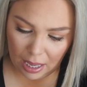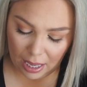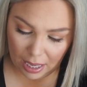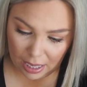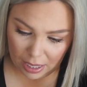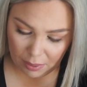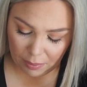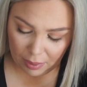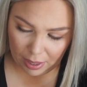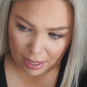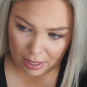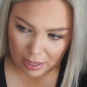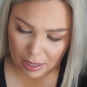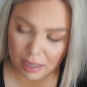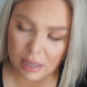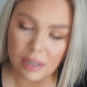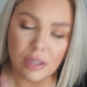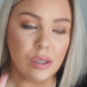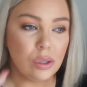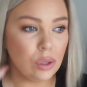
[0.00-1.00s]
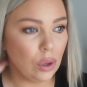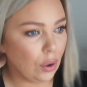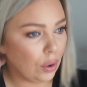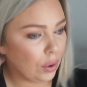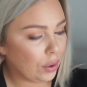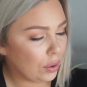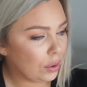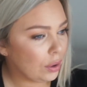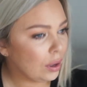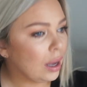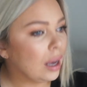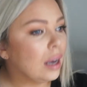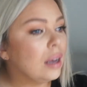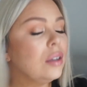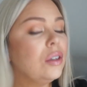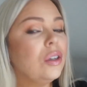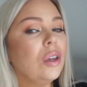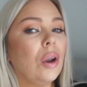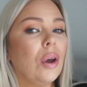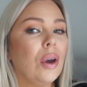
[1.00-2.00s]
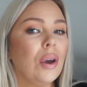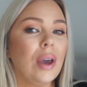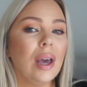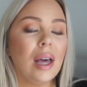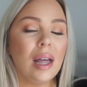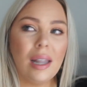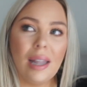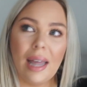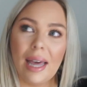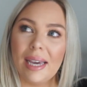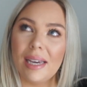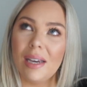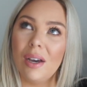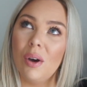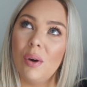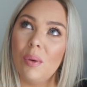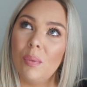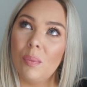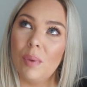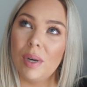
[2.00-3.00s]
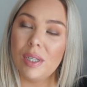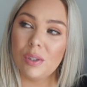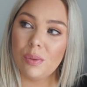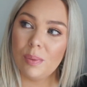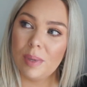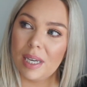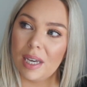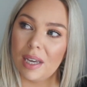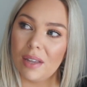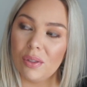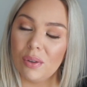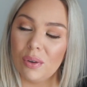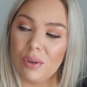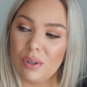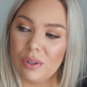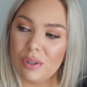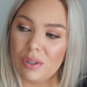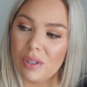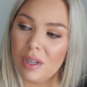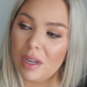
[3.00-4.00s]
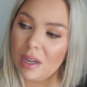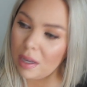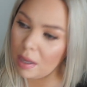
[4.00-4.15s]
Anyway, so, you know, like, once we get those